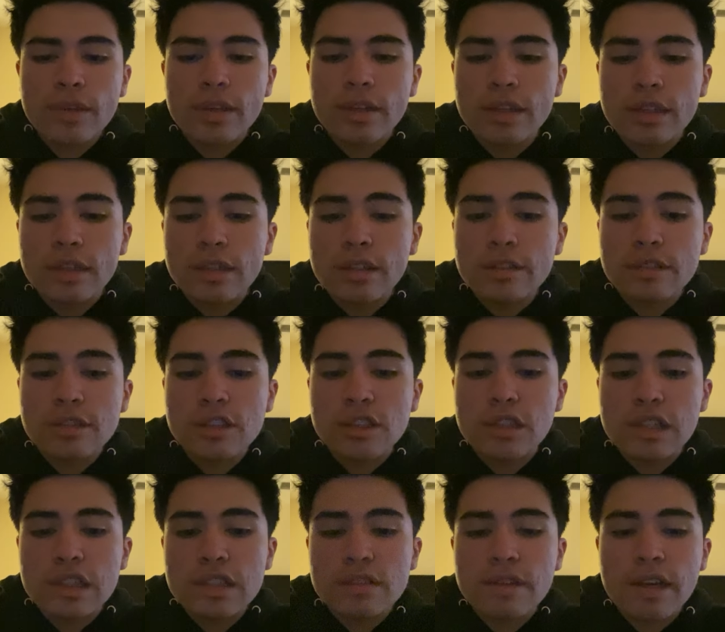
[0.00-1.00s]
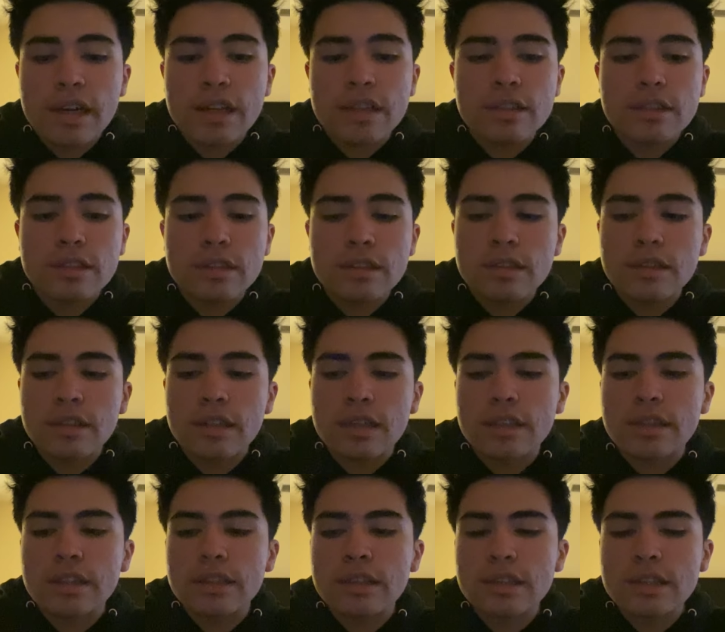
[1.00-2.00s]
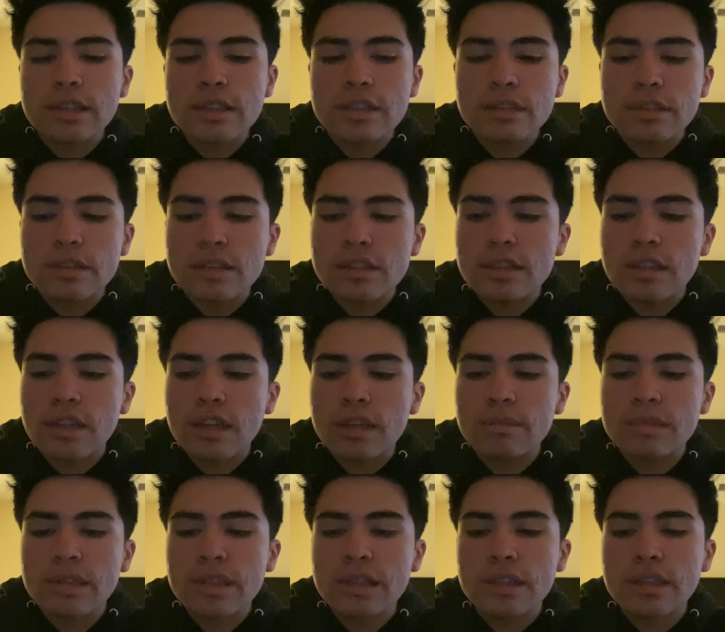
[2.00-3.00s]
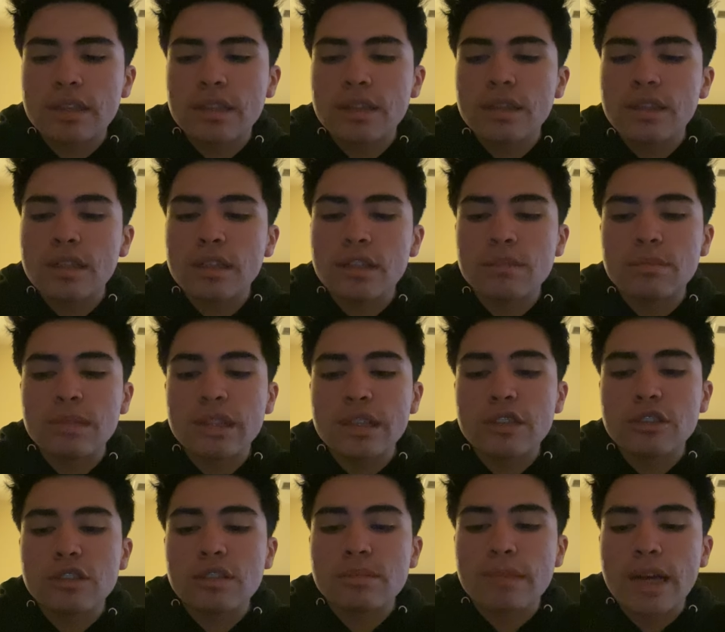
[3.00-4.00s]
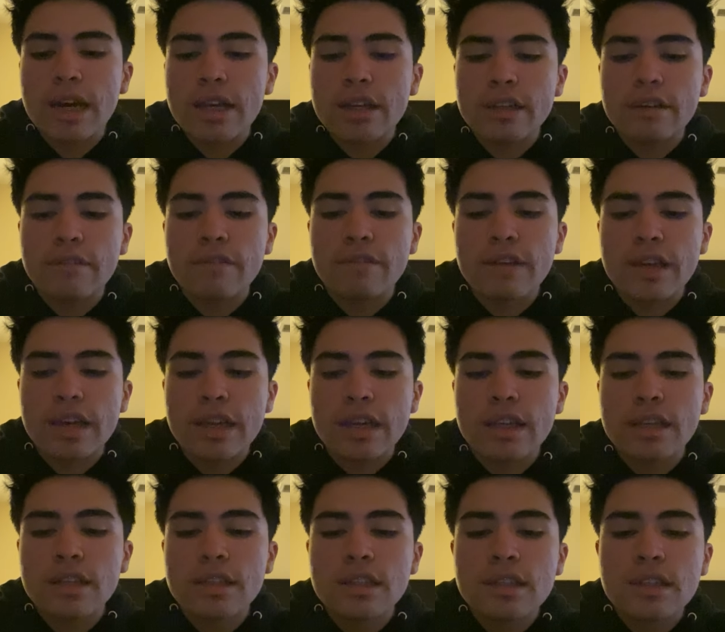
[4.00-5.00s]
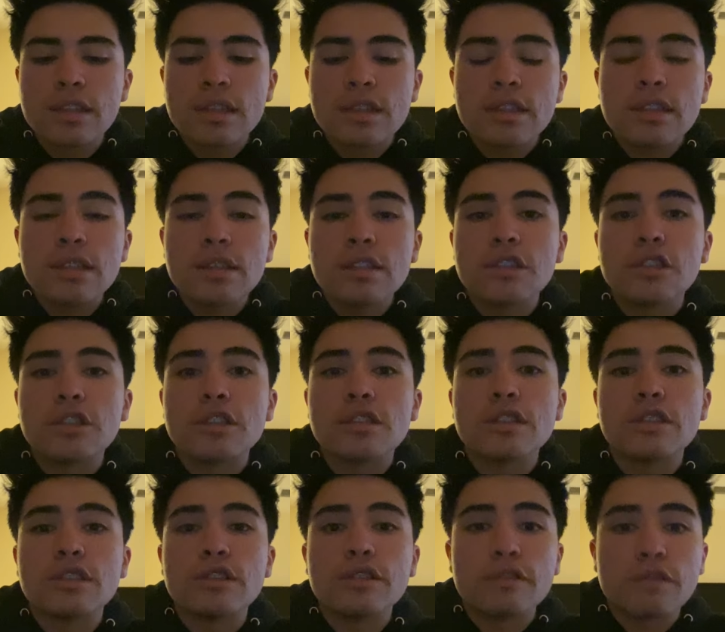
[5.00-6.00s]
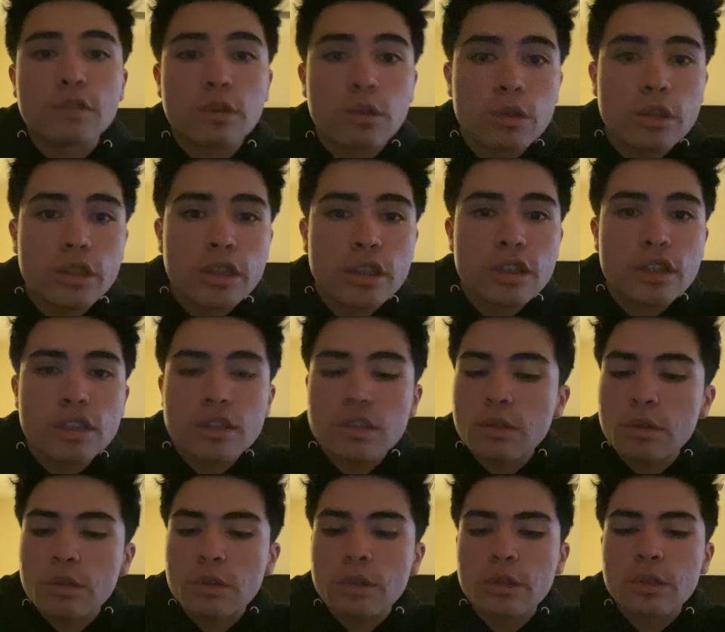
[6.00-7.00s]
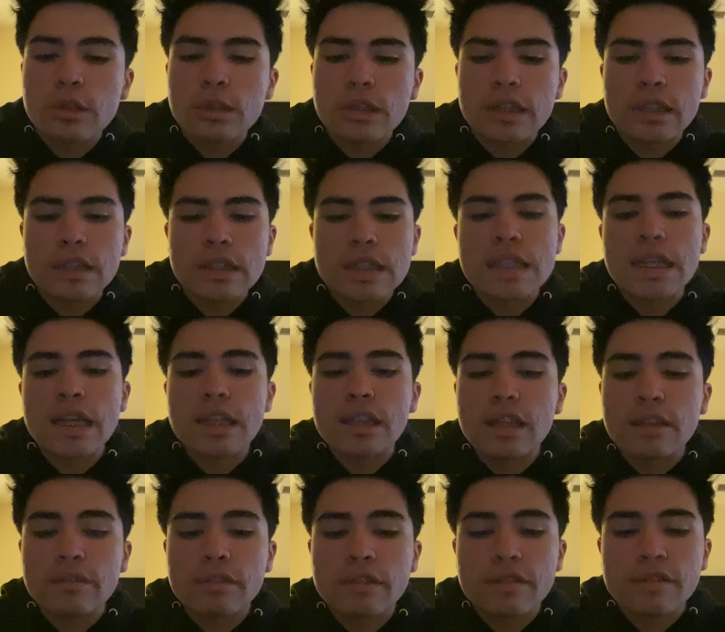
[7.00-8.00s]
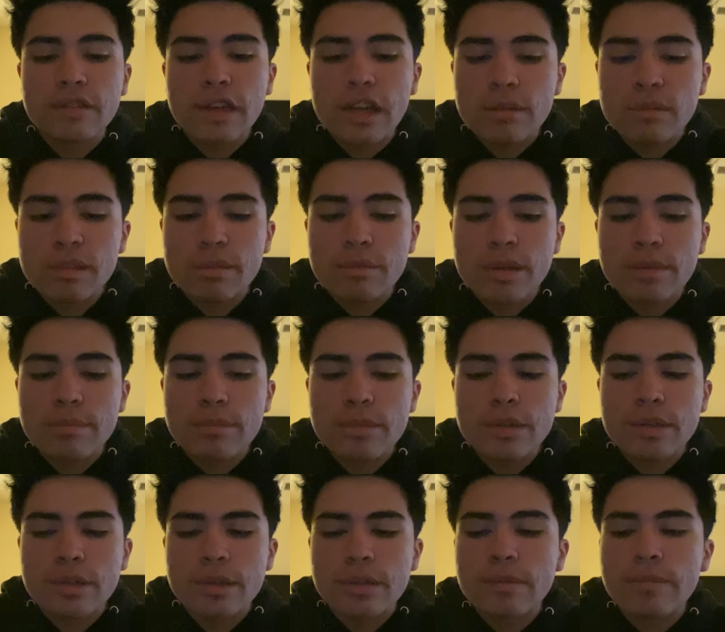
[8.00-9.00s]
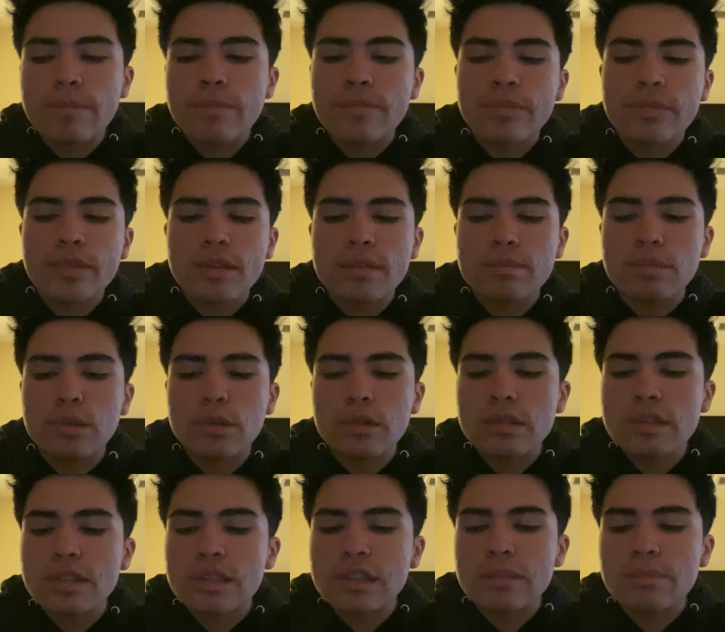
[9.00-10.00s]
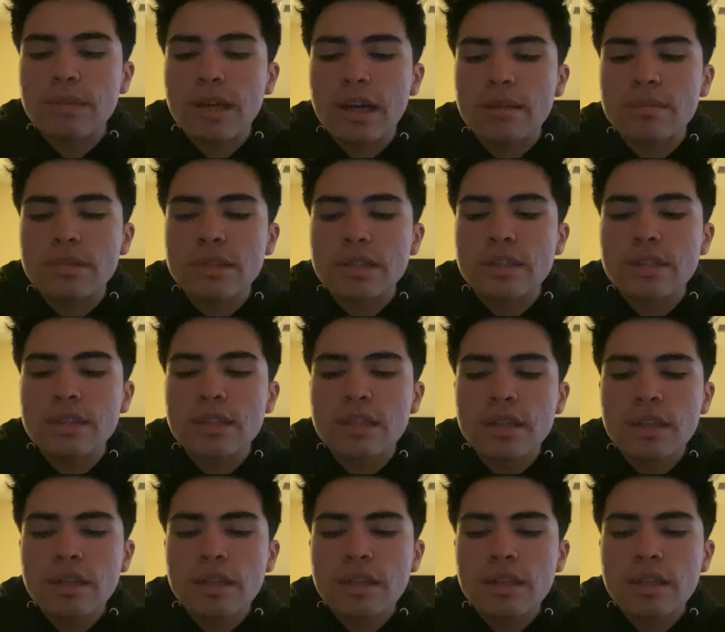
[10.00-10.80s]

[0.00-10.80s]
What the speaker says: Another stress factor that could lead to insomnia could be a traumatic event such as a divorce or like a death of a family member. Poor sleep habits